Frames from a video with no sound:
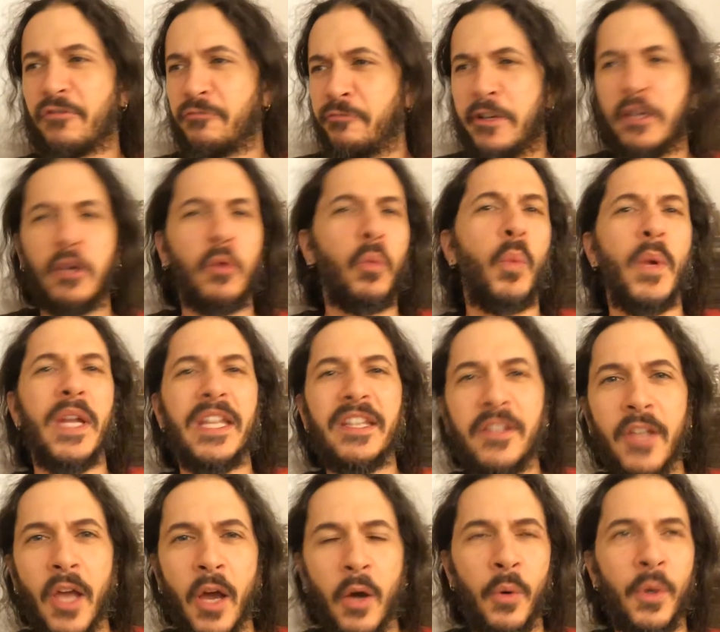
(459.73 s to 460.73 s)
Rear
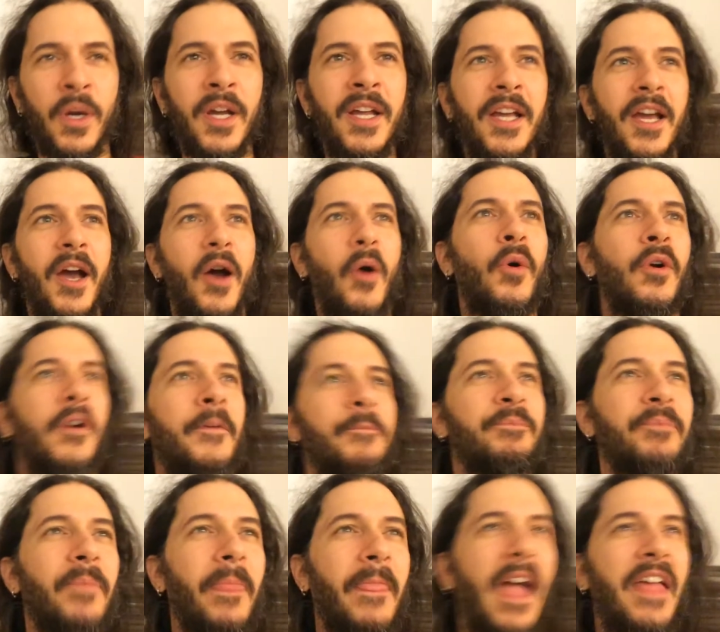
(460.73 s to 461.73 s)
Window, or
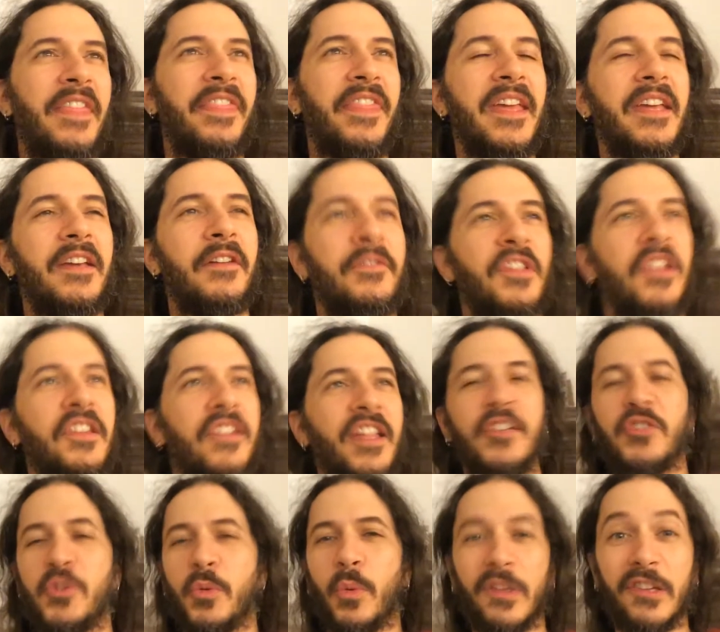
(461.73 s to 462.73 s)
I think of The
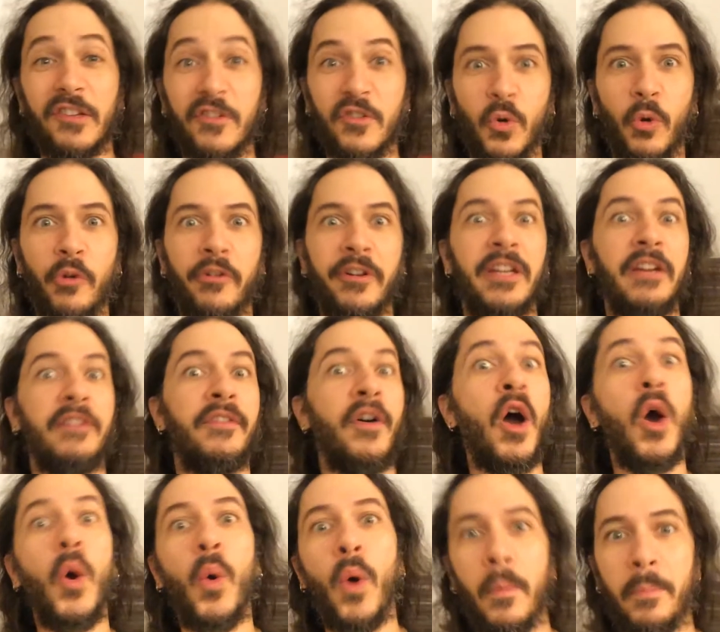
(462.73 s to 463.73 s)
Sensual Story of
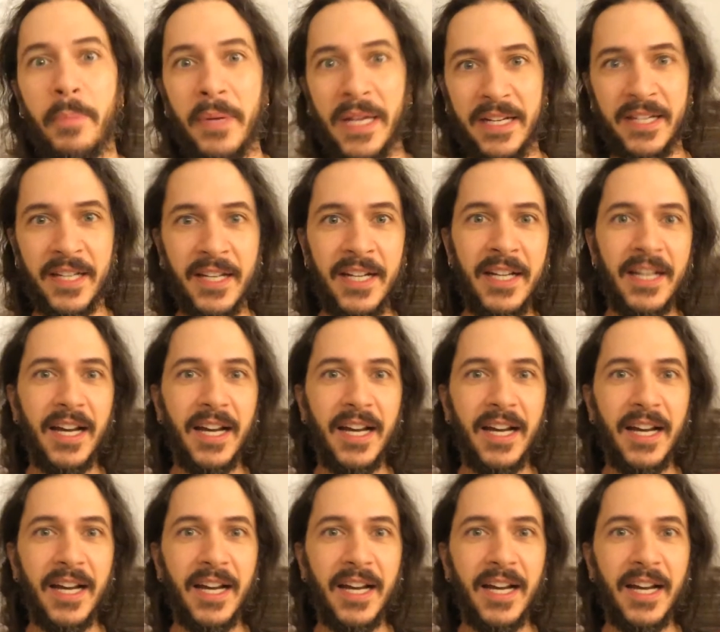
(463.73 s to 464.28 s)
O a bit